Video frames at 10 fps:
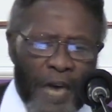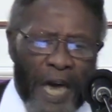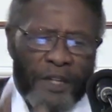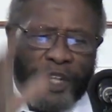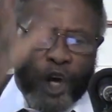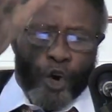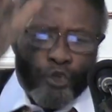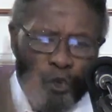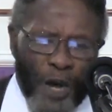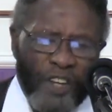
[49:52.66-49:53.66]
that the
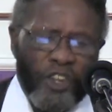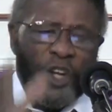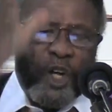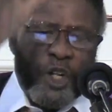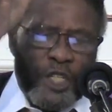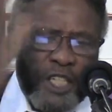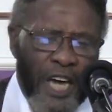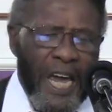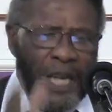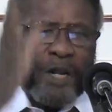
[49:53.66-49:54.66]
original
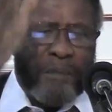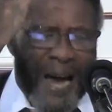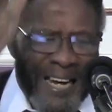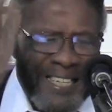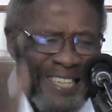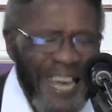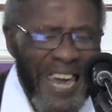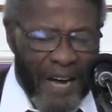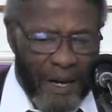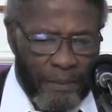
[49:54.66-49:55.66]
kingdom
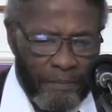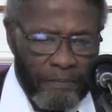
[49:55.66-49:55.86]
idea